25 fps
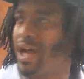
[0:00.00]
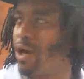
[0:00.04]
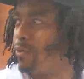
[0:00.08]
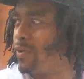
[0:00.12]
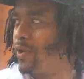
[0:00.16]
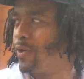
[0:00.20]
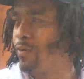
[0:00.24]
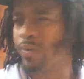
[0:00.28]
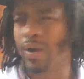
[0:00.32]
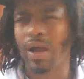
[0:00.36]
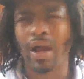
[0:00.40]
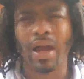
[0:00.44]
how
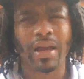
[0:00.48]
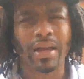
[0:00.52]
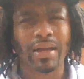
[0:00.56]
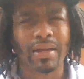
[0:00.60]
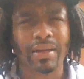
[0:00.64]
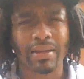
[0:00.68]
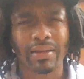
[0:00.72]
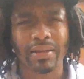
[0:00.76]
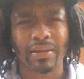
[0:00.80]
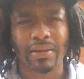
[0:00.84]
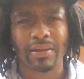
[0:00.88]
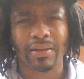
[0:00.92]
we
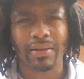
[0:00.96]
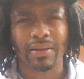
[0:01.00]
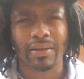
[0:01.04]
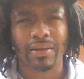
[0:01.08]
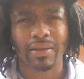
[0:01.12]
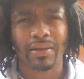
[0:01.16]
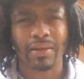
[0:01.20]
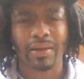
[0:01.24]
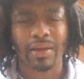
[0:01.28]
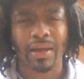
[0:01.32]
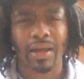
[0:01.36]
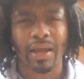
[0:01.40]
rock.
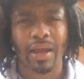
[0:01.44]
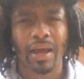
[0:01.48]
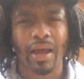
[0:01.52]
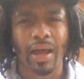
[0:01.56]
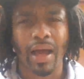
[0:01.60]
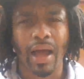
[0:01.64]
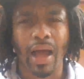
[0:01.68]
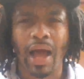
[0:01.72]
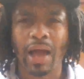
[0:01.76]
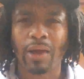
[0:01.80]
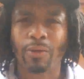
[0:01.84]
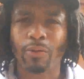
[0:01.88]

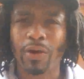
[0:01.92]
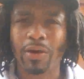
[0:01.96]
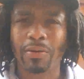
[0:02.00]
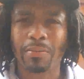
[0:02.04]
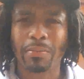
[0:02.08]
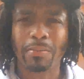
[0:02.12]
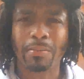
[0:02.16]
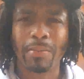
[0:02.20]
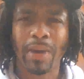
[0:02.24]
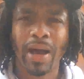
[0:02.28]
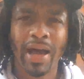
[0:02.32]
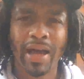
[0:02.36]
I want
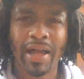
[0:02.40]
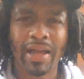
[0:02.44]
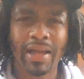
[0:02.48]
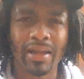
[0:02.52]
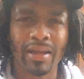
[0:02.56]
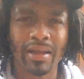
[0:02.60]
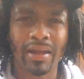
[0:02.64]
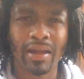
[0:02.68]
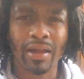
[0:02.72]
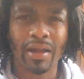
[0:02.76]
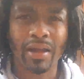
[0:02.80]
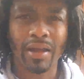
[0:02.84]

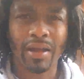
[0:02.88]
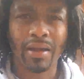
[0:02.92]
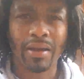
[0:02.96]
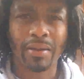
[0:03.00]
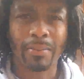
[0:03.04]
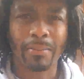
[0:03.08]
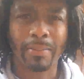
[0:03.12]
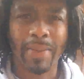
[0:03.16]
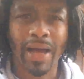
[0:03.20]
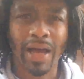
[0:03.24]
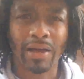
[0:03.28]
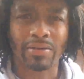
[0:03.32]
my
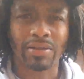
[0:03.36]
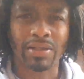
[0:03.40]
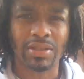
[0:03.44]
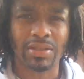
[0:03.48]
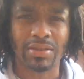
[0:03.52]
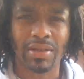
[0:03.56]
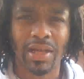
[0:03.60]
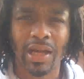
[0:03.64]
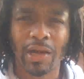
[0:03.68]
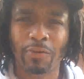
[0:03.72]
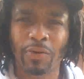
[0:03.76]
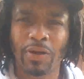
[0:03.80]

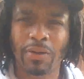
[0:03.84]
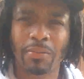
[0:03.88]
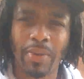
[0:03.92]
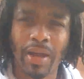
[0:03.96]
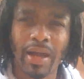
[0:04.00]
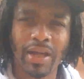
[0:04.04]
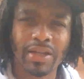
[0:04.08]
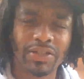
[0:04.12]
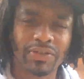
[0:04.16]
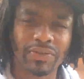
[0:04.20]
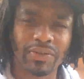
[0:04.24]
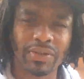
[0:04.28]
mountain. I want
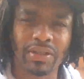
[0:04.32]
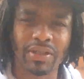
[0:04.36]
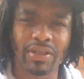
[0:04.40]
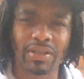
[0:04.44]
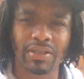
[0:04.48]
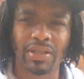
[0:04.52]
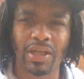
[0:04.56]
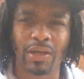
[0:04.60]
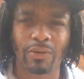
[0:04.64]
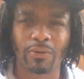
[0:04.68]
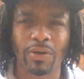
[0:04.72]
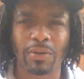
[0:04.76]
my
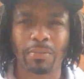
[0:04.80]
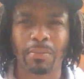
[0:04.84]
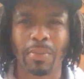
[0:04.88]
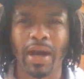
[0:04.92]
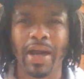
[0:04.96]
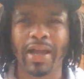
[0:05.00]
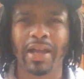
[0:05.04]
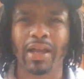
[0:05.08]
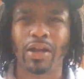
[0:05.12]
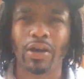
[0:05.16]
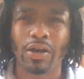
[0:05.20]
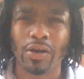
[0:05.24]
trees. I want
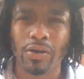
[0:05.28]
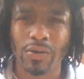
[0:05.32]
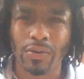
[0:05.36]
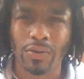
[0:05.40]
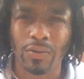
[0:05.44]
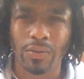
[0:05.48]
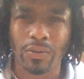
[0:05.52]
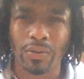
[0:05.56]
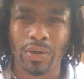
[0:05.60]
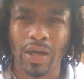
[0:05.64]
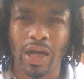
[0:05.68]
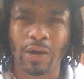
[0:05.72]
my
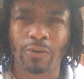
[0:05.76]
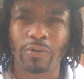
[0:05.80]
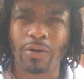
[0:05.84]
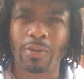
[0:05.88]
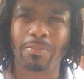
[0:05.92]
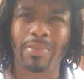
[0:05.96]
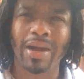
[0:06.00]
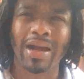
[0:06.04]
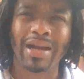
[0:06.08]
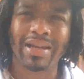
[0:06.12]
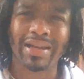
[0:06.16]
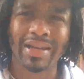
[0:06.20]
gold. I
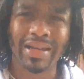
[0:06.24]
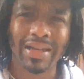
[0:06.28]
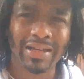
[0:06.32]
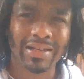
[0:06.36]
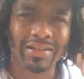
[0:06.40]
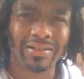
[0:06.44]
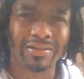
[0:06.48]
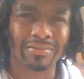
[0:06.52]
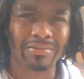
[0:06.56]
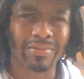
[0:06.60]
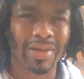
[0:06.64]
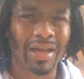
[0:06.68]
want my
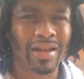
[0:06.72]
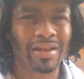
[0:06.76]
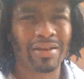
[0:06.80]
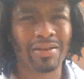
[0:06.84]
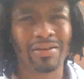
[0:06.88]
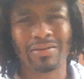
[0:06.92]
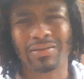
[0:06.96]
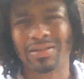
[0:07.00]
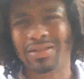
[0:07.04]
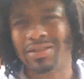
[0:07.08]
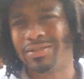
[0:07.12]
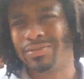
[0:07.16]
kingdom. I
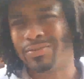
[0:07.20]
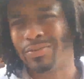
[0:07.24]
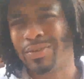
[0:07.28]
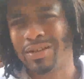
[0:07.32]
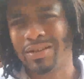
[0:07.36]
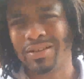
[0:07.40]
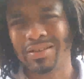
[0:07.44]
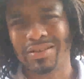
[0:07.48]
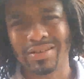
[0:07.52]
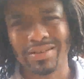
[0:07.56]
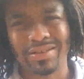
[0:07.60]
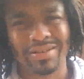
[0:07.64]
don't just
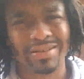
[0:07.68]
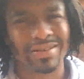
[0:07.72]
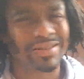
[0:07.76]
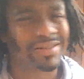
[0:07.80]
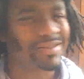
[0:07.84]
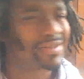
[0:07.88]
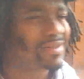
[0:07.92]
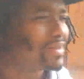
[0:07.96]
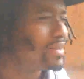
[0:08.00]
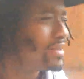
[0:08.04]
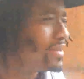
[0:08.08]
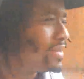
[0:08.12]
want to
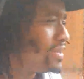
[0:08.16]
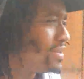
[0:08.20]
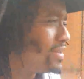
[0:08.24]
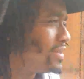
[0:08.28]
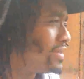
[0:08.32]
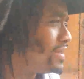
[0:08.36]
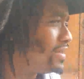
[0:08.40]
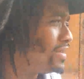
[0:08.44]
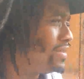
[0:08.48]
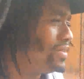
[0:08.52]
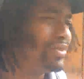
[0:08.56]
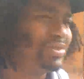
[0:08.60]
just
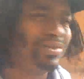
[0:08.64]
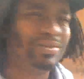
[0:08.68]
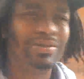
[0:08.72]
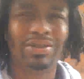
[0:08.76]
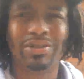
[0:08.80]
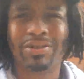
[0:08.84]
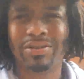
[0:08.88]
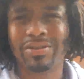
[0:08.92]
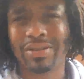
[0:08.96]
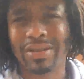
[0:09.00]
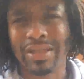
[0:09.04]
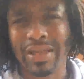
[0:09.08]
do
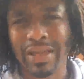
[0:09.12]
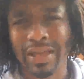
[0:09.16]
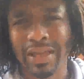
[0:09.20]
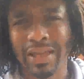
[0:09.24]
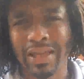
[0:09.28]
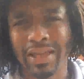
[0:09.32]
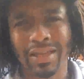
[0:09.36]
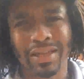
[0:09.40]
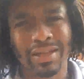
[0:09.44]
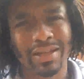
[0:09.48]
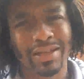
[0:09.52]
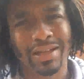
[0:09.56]
your
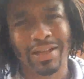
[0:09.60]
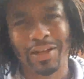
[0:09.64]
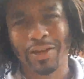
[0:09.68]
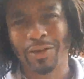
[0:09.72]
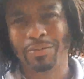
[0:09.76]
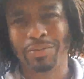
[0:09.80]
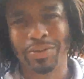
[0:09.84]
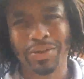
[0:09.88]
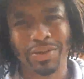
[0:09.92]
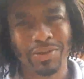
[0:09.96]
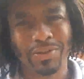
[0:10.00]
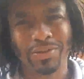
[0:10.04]
thing and
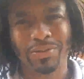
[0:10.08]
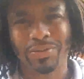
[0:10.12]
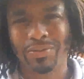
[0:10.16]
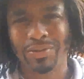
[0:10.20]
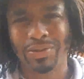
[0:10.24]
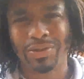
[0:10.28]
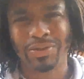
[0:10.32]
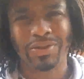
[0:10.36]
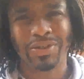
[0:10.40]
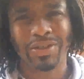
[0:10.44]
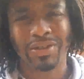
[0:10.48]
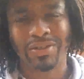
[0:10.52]
help you
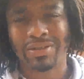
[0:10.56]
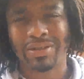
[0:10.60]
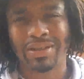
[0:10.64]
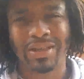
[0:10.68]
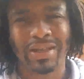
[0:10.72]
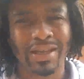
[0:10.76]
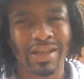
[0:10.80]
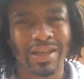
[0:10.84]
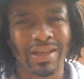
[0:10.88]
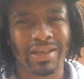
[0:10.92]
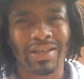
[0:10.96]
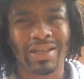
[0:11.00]
do your
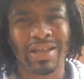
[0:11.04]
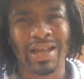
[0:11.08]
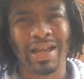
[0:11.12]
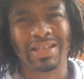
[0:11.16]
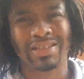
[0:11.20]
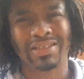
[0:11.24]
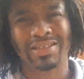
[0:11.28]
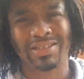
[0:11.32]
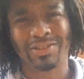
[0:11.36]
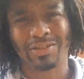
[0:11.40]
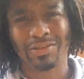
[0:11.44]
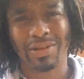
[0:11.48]
thing, and then I
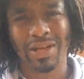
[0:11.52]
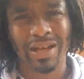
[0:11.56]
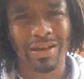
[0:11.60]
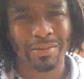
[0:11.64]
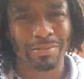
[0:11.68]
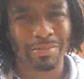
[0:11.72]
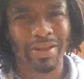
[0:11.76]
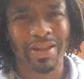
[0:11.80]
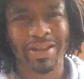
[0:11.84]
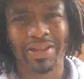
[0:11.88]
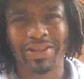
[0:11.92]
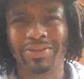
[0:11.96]
still got
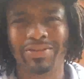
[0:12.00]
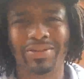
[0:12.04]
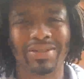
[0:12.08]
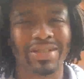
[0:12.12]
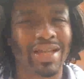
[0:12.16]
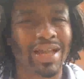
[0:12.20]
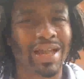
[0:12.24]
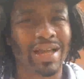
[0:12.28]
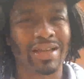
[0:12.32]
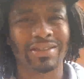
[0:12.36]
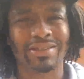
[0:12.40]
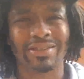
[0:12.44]
to pay you
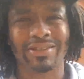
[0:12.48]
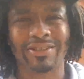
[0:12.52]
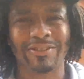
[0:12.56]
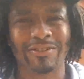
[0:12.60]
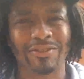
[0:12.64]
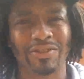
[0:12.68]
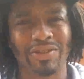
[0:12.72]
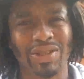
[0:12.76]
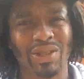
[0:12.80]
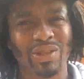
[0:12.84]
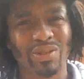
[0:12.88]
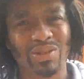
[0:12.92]
taxes and
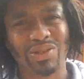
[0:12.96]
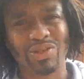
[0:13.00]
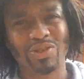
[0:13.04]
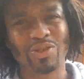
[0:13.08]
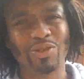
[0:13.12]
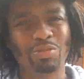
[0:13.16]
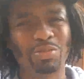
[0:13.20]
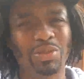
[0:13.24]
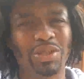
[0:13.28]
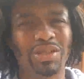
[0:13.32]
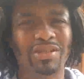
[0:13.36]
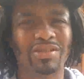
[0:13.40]
you still
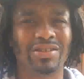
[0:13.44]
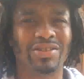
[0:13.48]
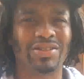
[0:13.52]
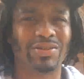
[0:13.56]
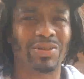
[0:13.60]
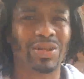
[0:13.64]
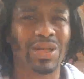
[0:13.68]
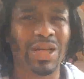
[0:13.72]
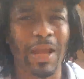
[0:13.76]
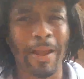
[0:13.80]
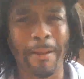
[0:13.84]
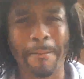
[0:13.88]
shoot me in the
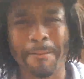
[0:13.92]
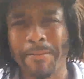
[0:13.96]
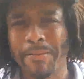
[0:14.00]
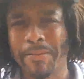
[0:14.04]
street.